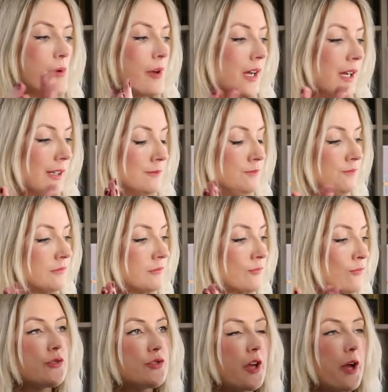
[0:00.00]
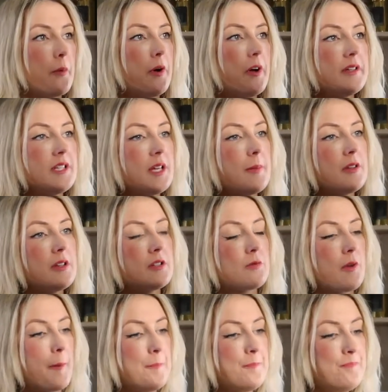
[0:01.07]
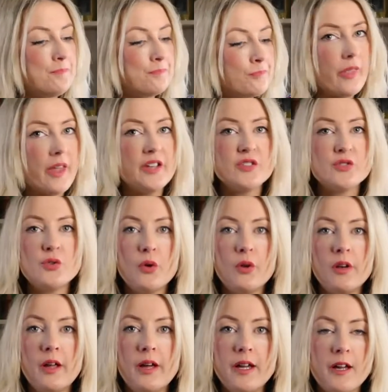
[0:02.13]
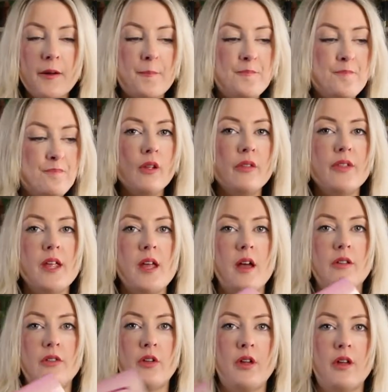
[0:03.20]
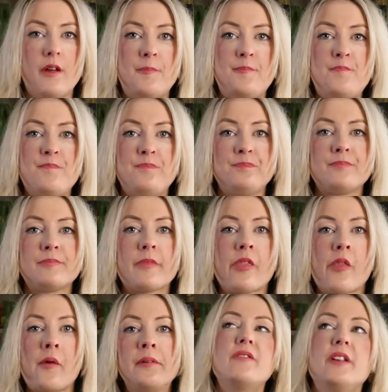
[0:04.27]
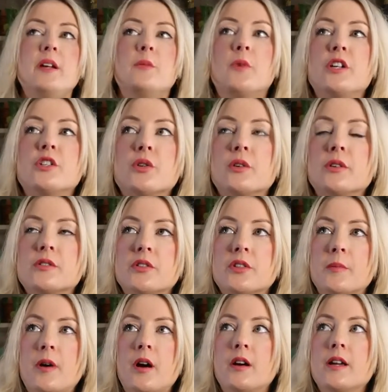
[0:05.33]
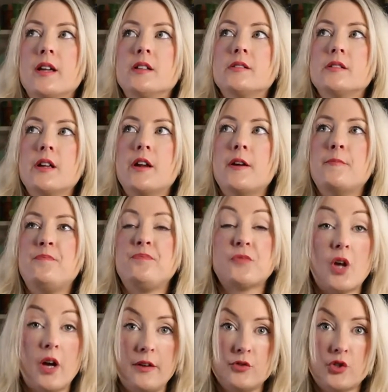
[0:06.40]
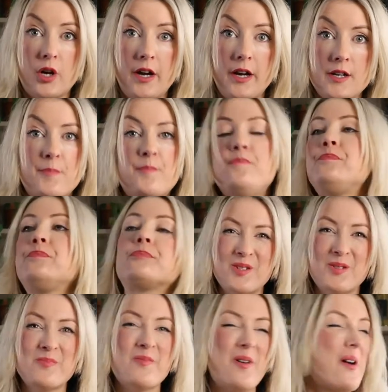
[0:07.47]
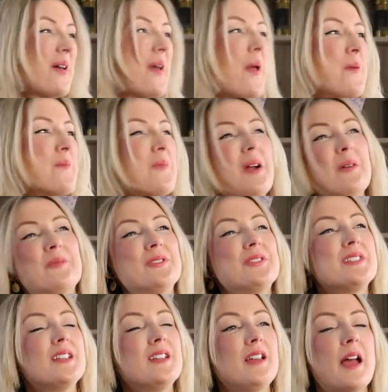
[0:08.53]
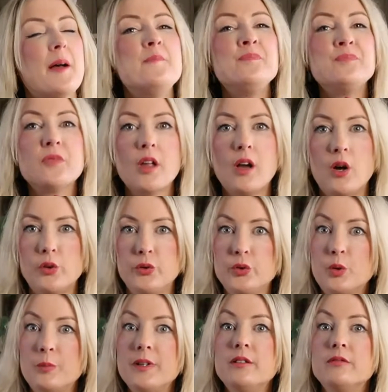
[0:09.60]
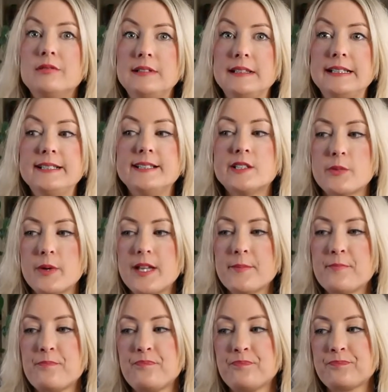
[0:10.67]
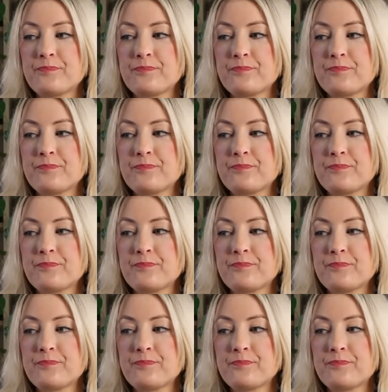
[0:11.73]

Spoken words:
Okay, so what I'd say about this one, it's not like the other vegan white chocolates on the market so that I've tried. Supermarket owned brand ones that you get are normally really sweet,